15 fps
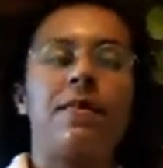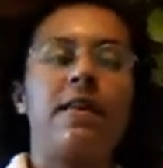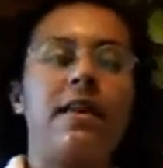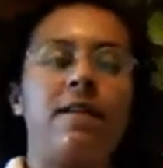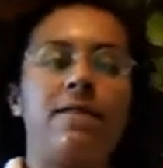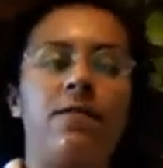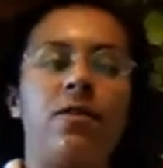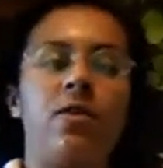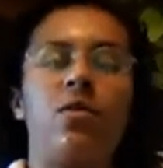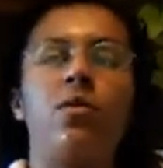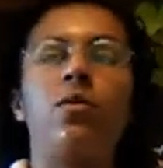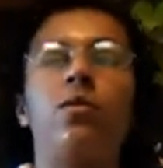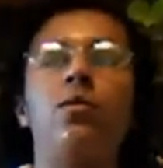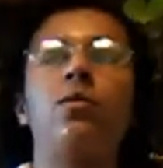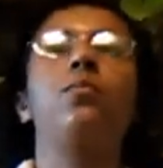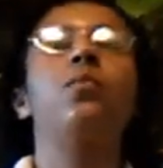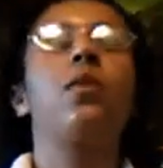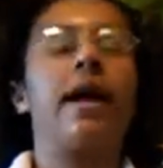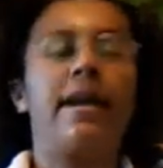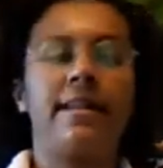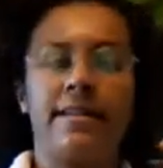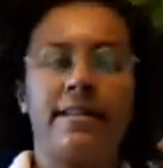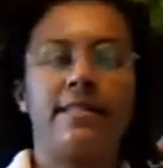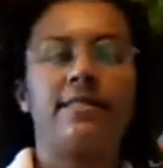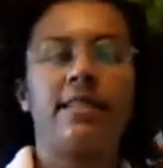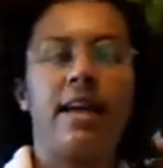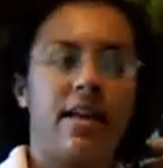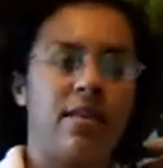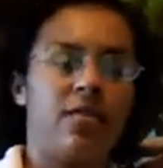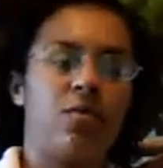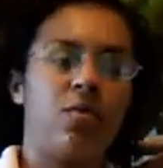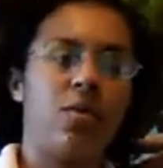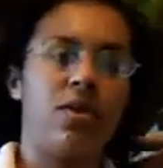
give you practice tests